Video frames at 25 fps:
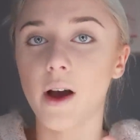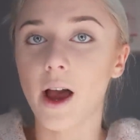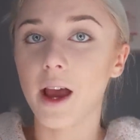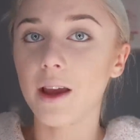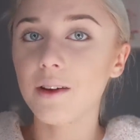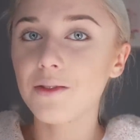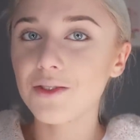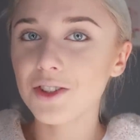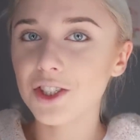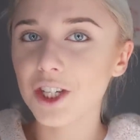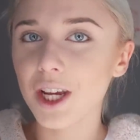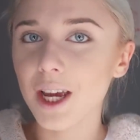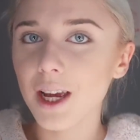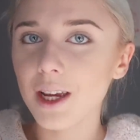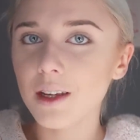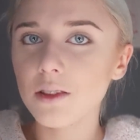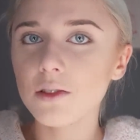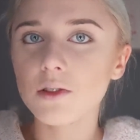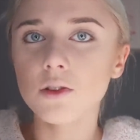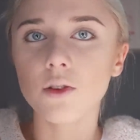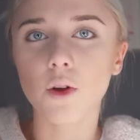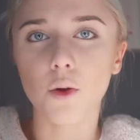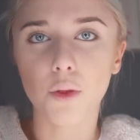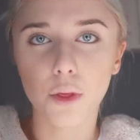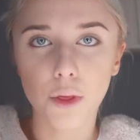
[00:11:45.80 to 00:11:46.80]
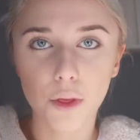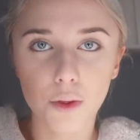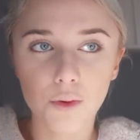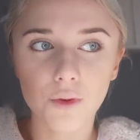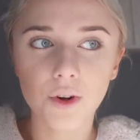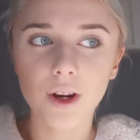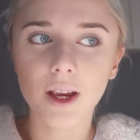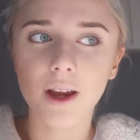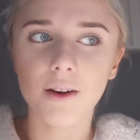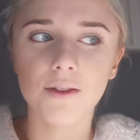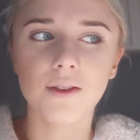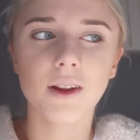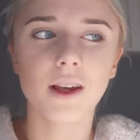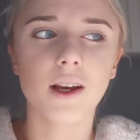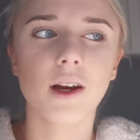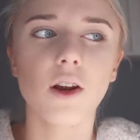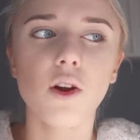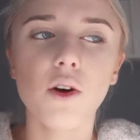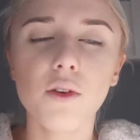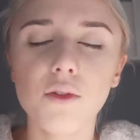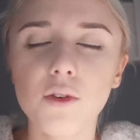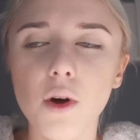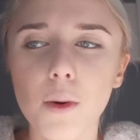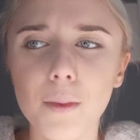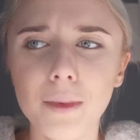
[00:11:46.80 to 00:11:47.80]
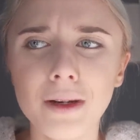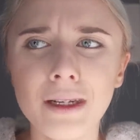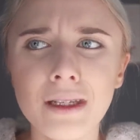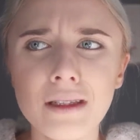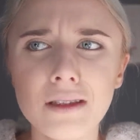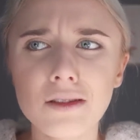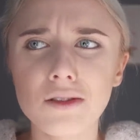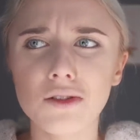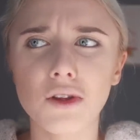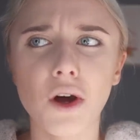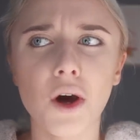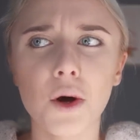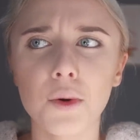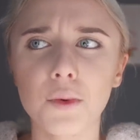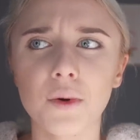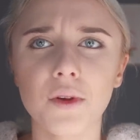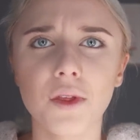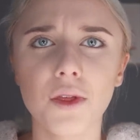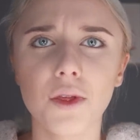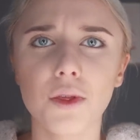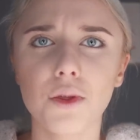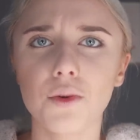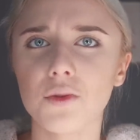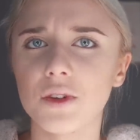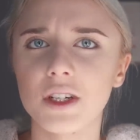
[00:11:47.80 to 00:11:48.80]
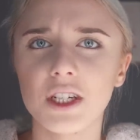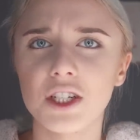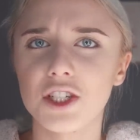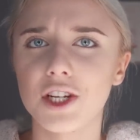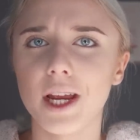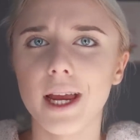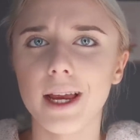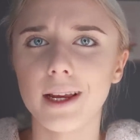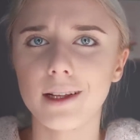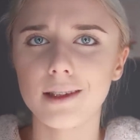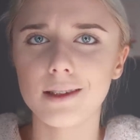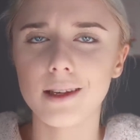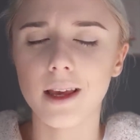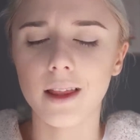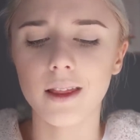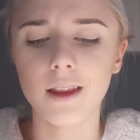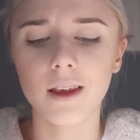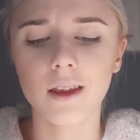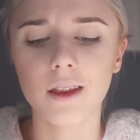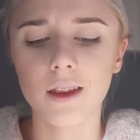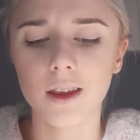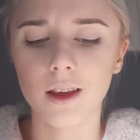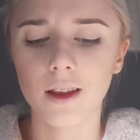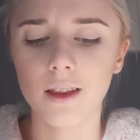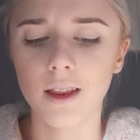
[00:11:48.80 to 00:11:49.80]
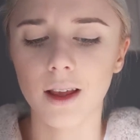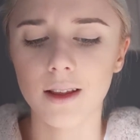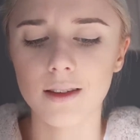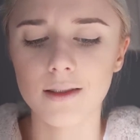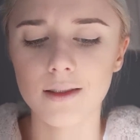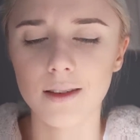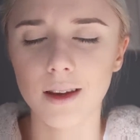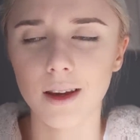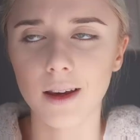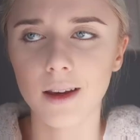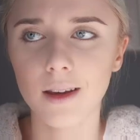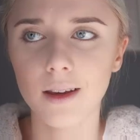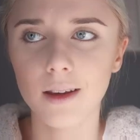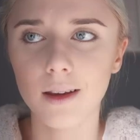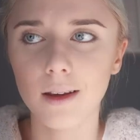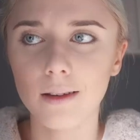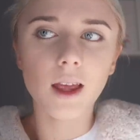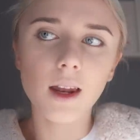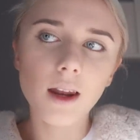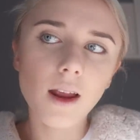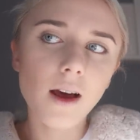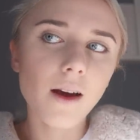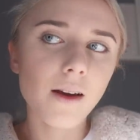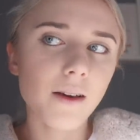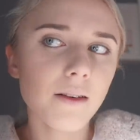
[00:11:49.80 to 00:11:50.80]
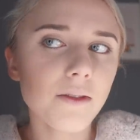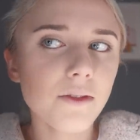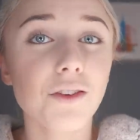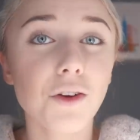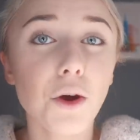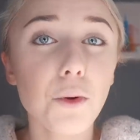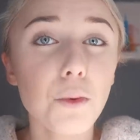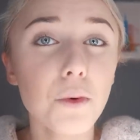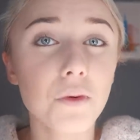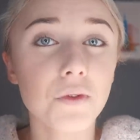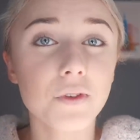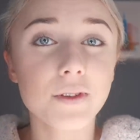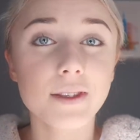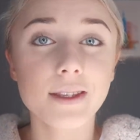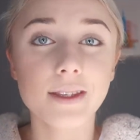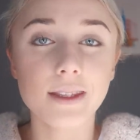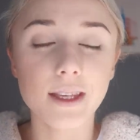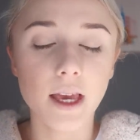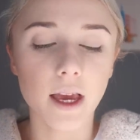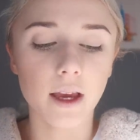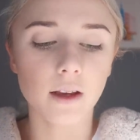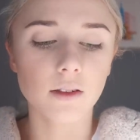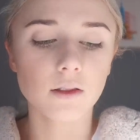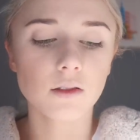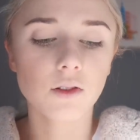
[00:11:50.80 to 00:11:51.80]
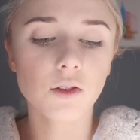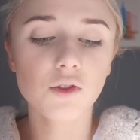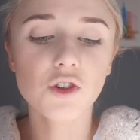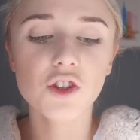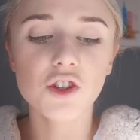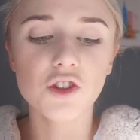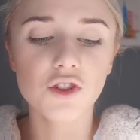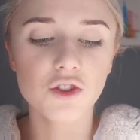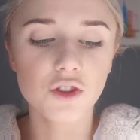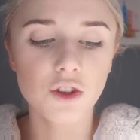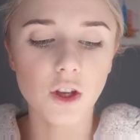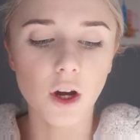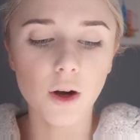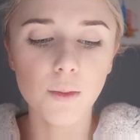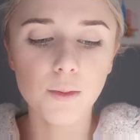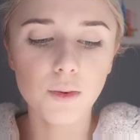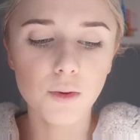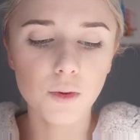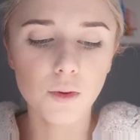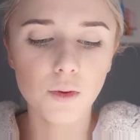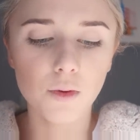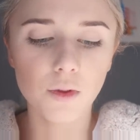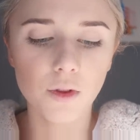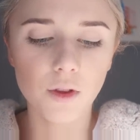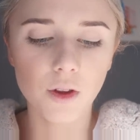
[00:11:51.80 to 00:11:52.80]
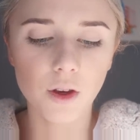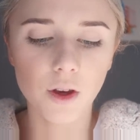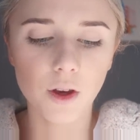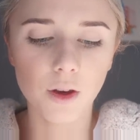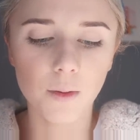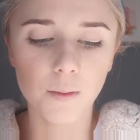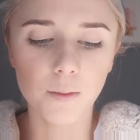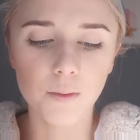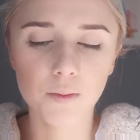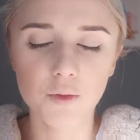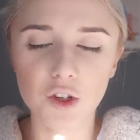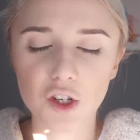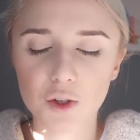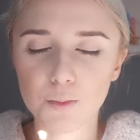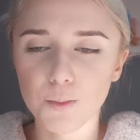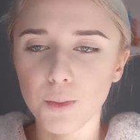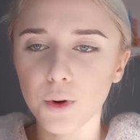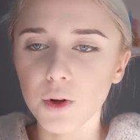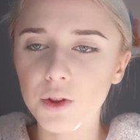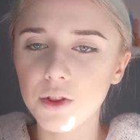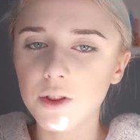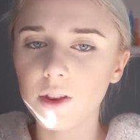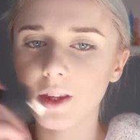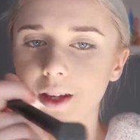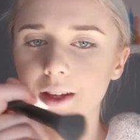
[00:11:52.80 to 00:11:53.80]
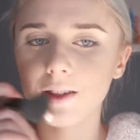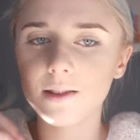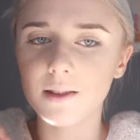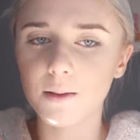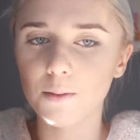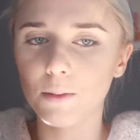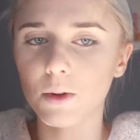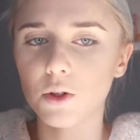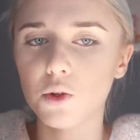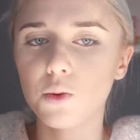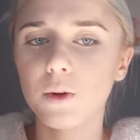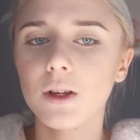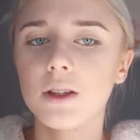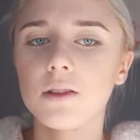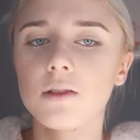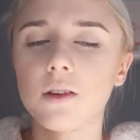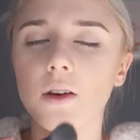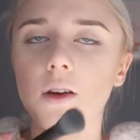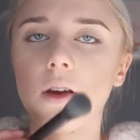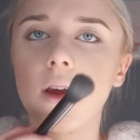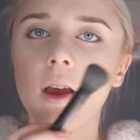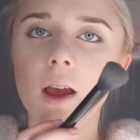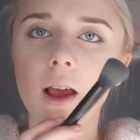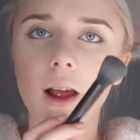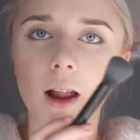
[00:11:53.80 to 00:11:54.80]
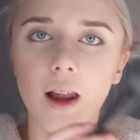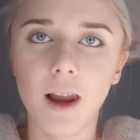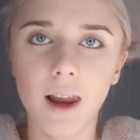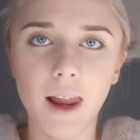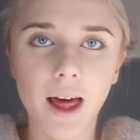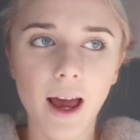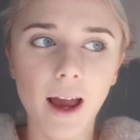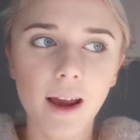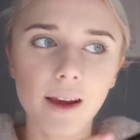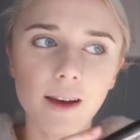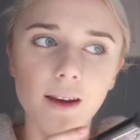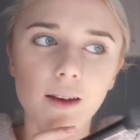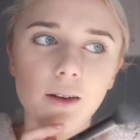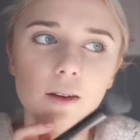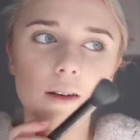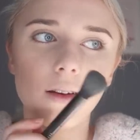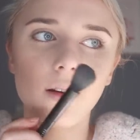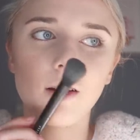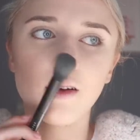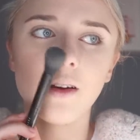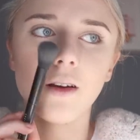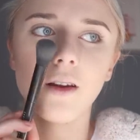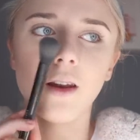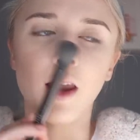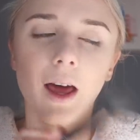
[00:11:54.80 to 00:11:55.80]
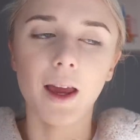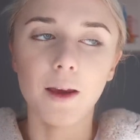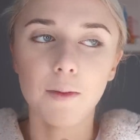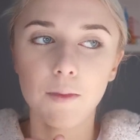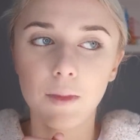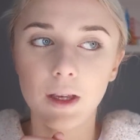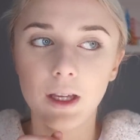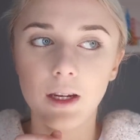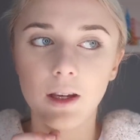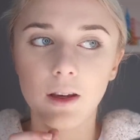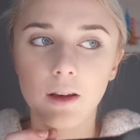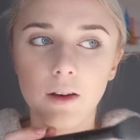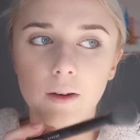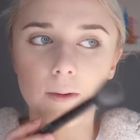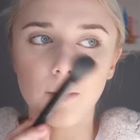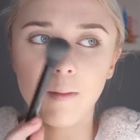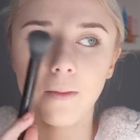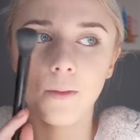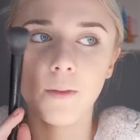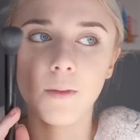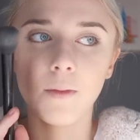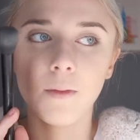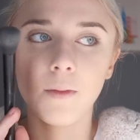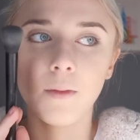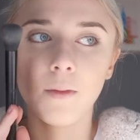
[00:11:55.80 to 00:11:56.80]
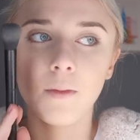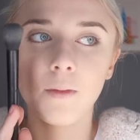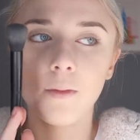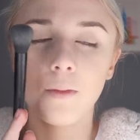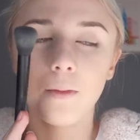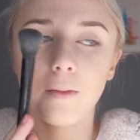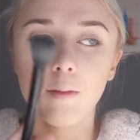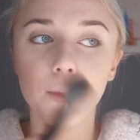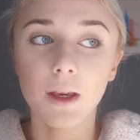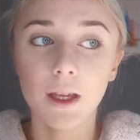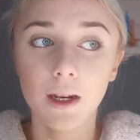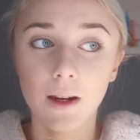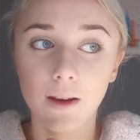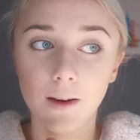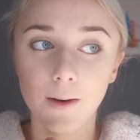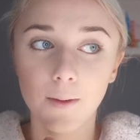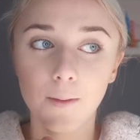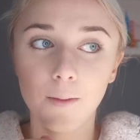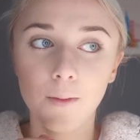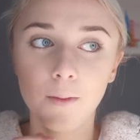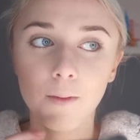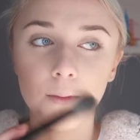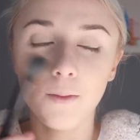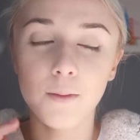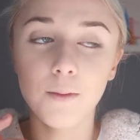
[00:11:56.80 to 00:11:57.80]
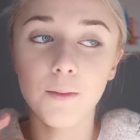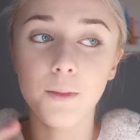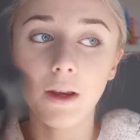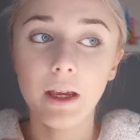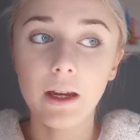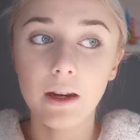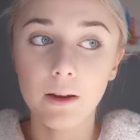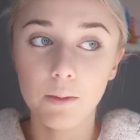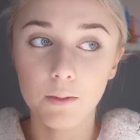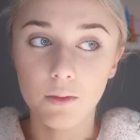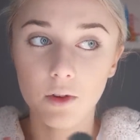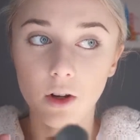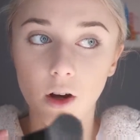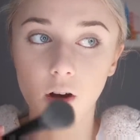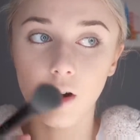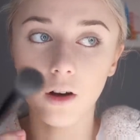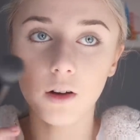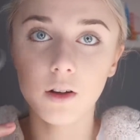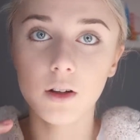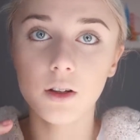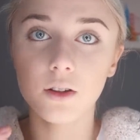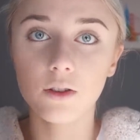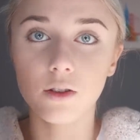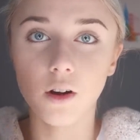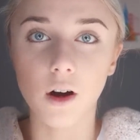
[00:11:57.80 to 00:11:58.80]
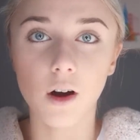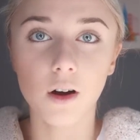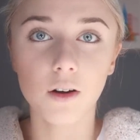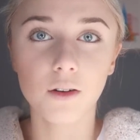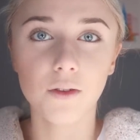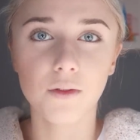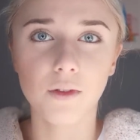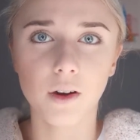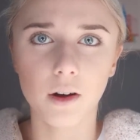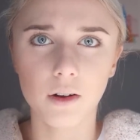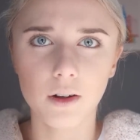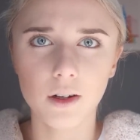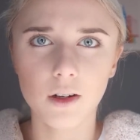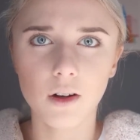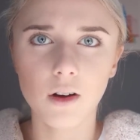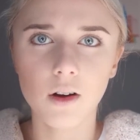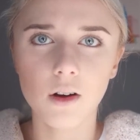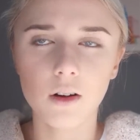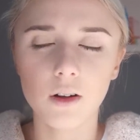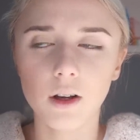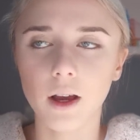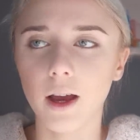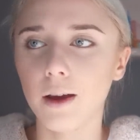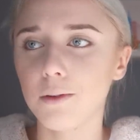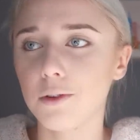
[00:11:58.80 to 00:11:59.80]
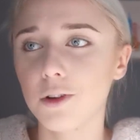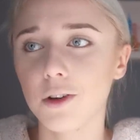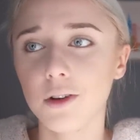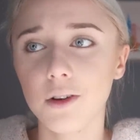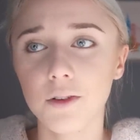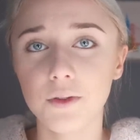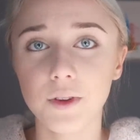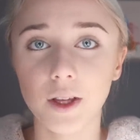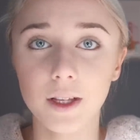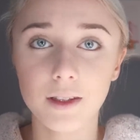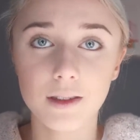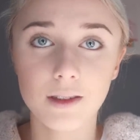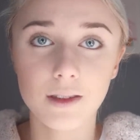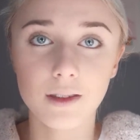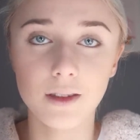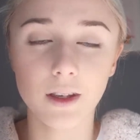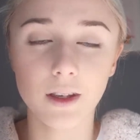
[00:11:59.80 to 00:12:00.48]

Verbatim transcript: five shades not three I feel like a lot of companies start with three shades and they think that's like enough I'd go with six so just double the just put things in between so light light medium medium medium dark dark very dark I don't know if that's